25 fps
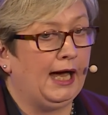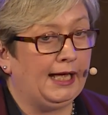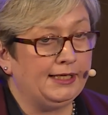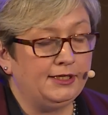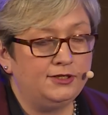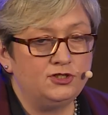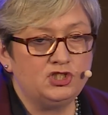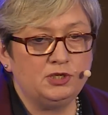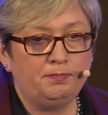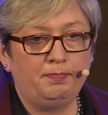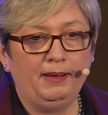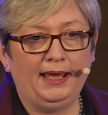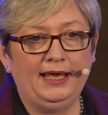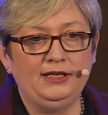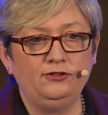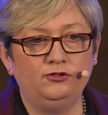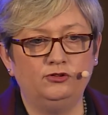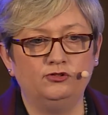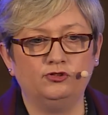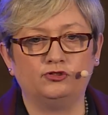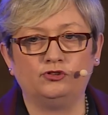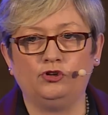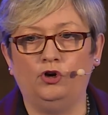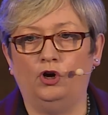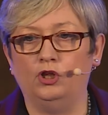an
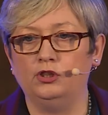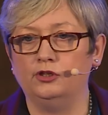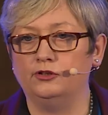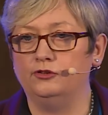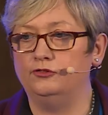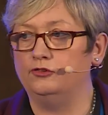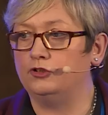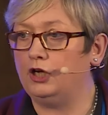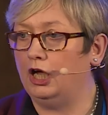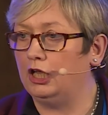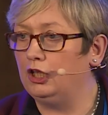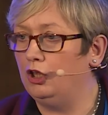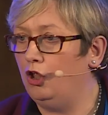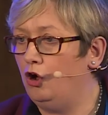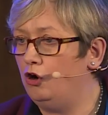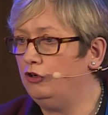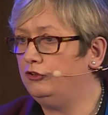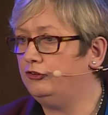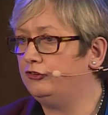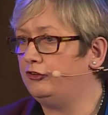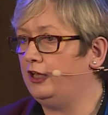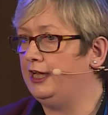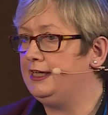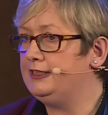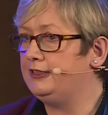independent Scotland
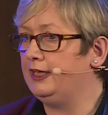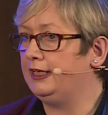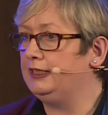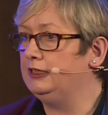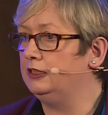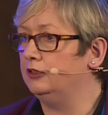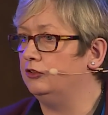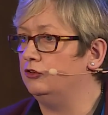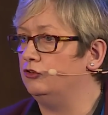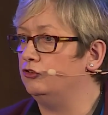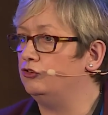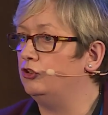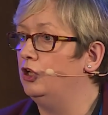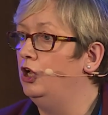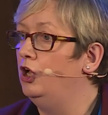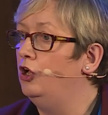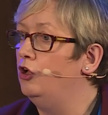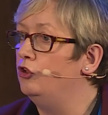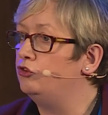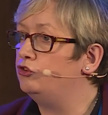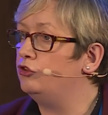alongside England,